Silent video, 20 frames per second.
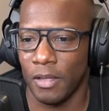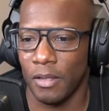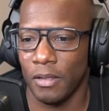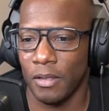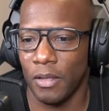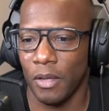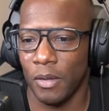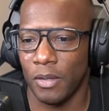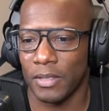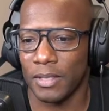
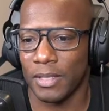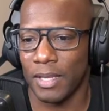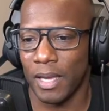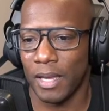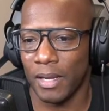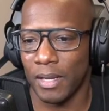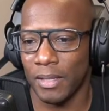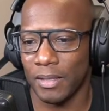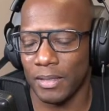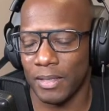Yo, is
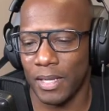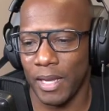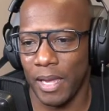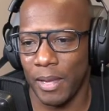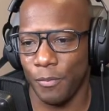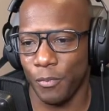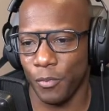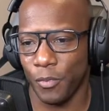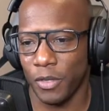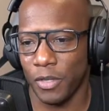that a
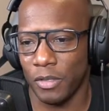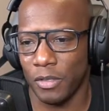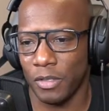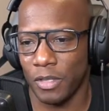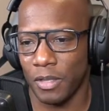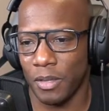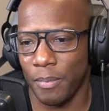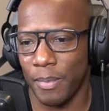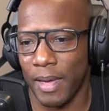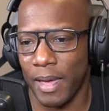tape
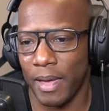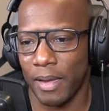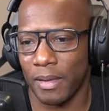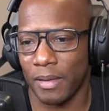reel in the back?